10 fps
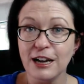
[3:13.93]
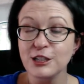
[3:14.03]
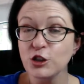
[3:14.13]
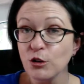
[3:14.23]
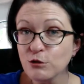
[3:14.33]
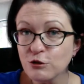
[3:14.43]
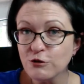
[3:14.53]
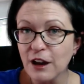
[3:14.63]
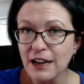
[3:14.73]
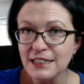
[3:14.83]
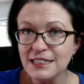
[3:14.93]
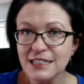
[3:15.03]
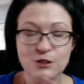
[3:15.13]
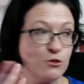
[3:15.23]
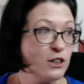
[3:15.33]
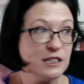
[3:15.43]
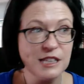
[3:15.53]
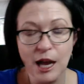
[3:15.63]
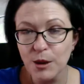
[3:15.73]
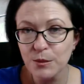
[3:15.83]
don't find it, for
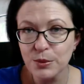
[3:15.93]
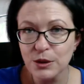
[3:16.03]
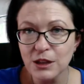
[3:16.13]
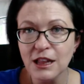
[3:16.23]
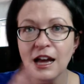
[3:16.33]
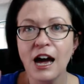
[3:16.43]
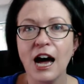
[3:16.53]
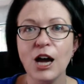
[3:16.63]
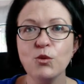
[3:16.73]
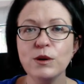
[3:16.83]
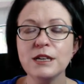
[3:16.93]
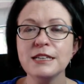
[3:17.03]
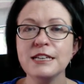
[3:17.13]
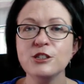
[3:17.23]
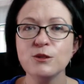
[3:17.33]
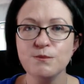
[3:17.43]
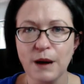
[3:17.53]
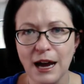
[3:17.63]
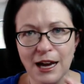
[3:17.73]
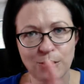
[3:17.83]
example, I will need to
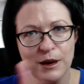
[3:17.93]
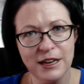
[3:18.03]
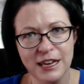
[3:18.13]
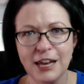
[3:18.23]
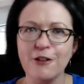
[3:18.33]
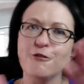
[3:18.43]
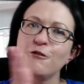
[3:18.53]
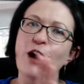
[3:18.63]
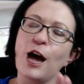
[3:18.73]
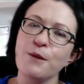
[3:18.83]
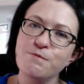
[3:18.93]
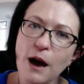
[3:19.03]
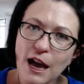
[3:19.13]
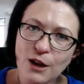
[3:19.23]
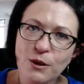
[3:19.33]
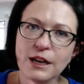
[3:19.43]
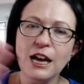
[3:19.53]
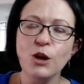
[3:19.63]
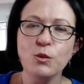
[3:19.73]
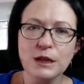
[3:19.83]
buy one. If I buy one,
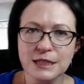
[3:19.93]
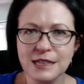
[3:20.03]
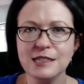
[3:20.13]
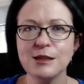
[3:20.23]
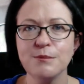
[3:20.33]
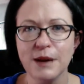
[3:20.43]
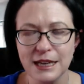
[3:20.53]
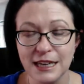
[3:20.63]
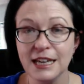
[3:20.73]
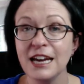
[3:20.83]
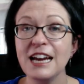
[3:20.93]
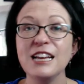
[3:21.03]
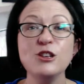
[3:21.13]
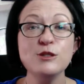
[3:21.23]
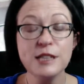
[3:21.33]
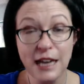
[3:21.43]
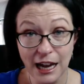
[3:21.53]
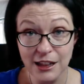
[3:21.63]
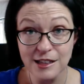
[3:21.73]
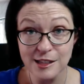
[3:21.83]
I will need some money. You see
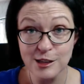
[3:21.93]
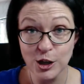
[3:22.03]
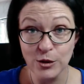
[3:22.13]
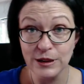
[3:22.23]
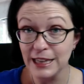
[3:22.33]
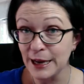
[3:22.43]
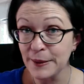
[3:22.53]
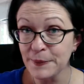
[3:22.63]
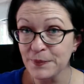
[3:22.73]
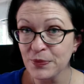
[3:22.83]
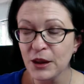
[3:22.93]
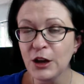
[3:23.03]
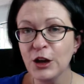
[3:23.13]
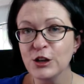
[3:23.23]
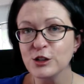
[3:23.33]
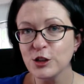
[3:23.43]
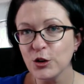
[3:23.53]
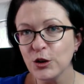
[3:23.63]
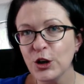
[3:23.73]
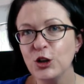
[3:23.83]
how this is going, yeah?
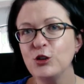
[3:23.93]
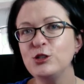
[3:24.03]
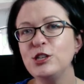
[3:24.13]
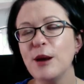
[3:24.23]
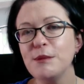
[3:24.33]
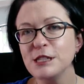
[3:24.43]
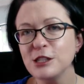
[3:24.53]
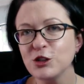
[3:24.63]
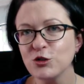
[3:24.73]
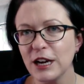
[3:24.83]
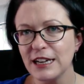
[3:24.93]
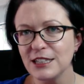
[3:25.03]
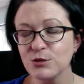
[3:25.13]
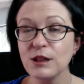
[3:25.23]
So I demonstrate